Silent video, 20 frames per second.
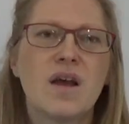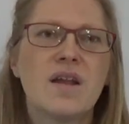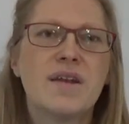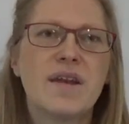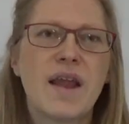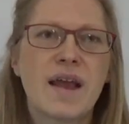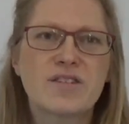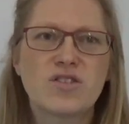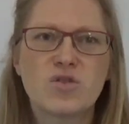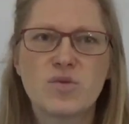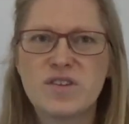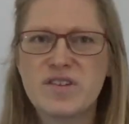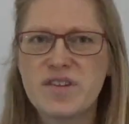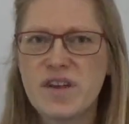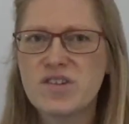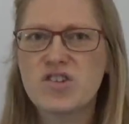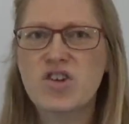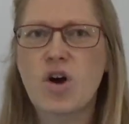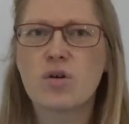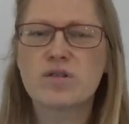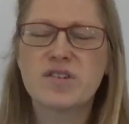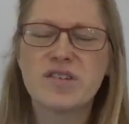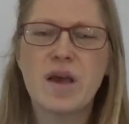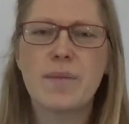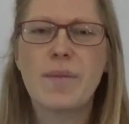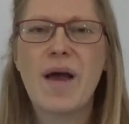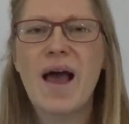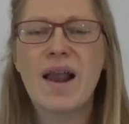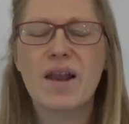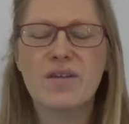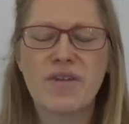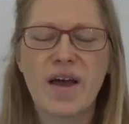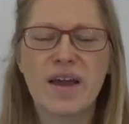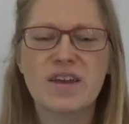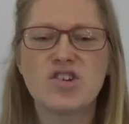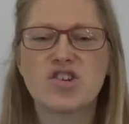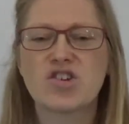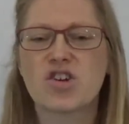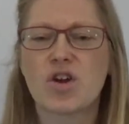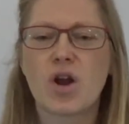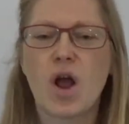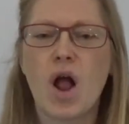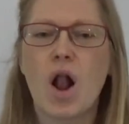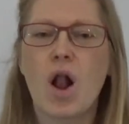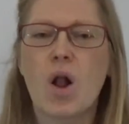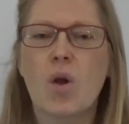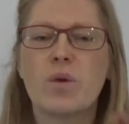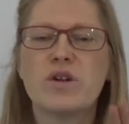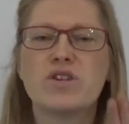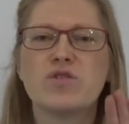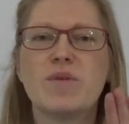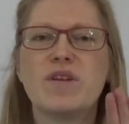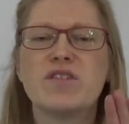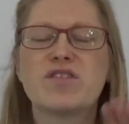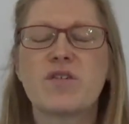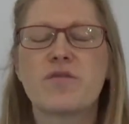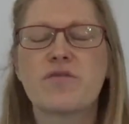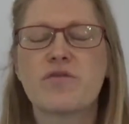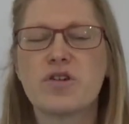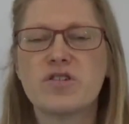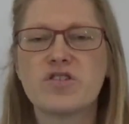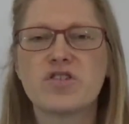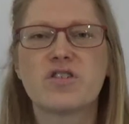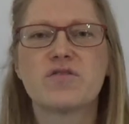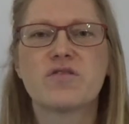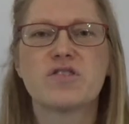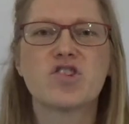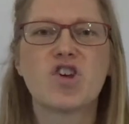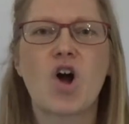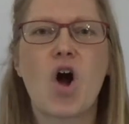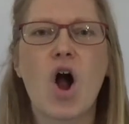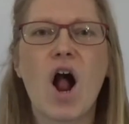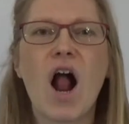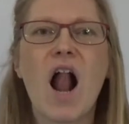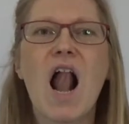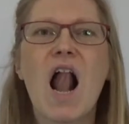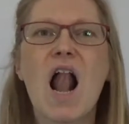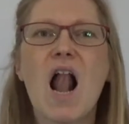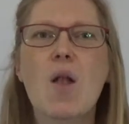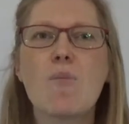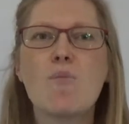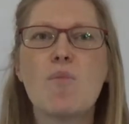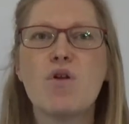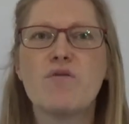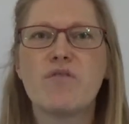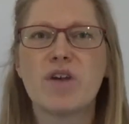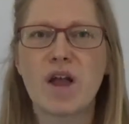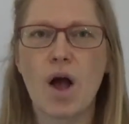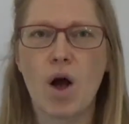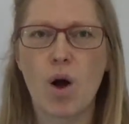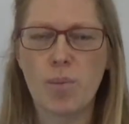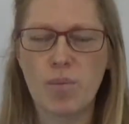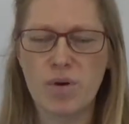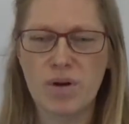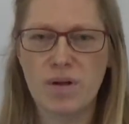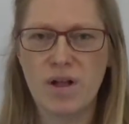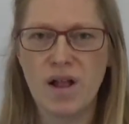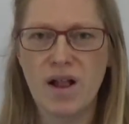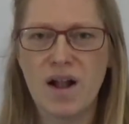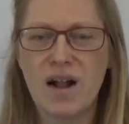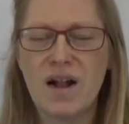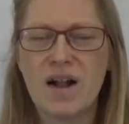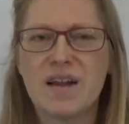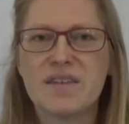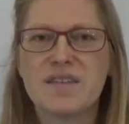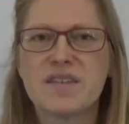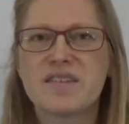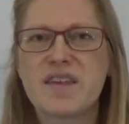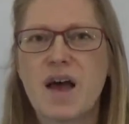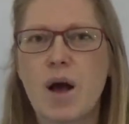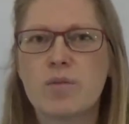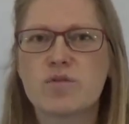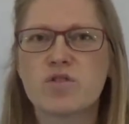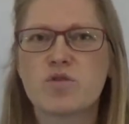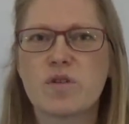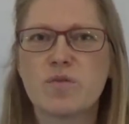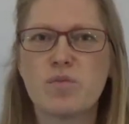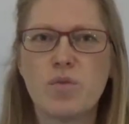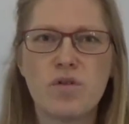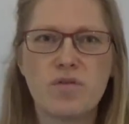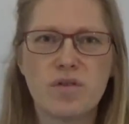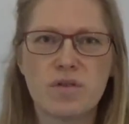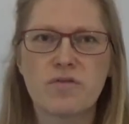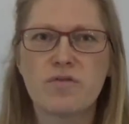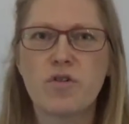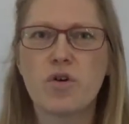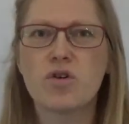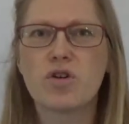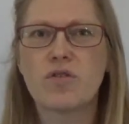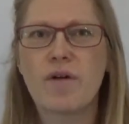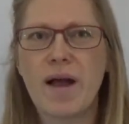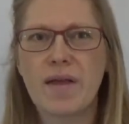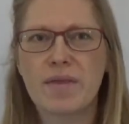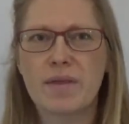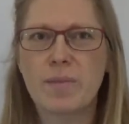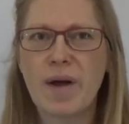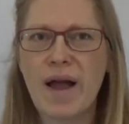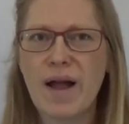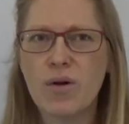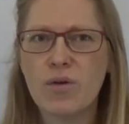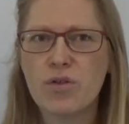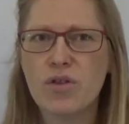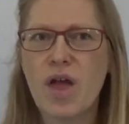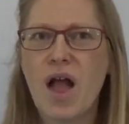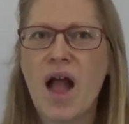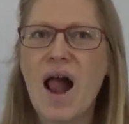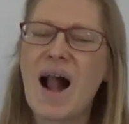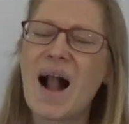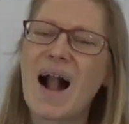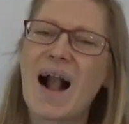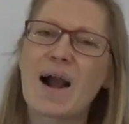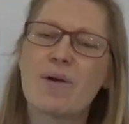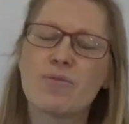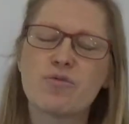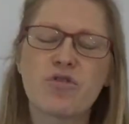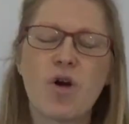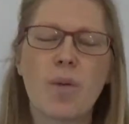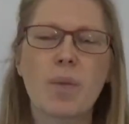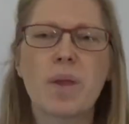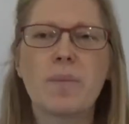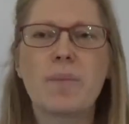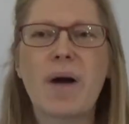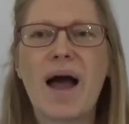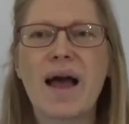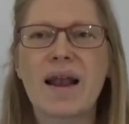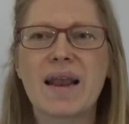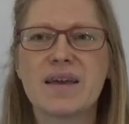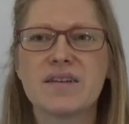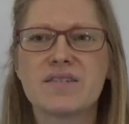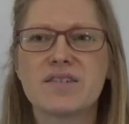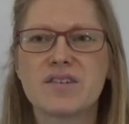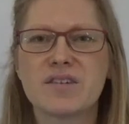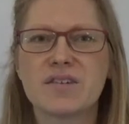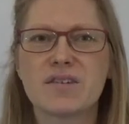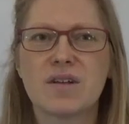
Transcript: Next we see tongue tip elevation, which means the front of the tongue moving up. This helps with moving food around the mouth and from the palate.